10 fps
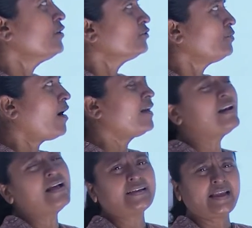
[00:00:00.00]
small
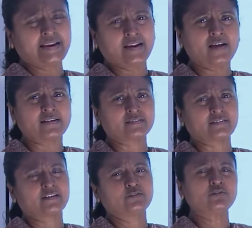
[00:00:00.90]
canals.
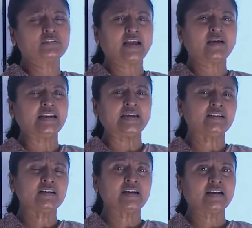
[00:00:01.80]
So, they are
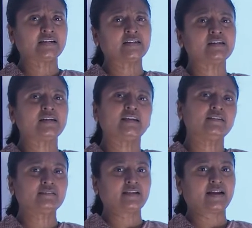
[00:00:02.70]
interconnected
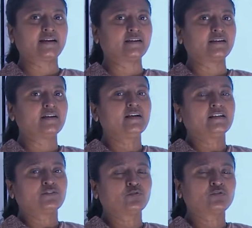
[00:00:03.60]
inside.
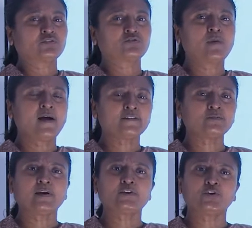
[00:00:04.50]
So, small
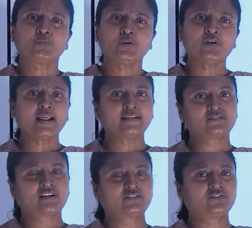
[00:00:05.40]
small tubule like
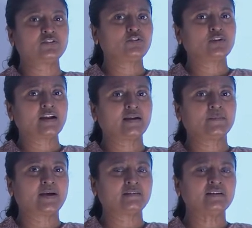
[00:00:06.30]
structures you can
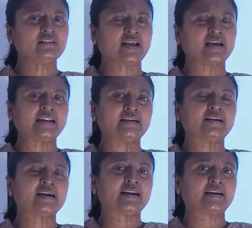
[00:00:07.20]
imagine they are
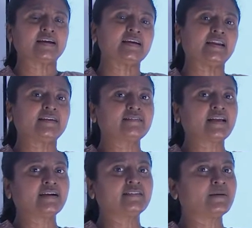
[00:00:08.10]
interconnected
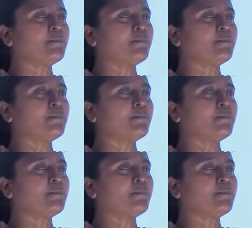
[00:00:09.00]
inside the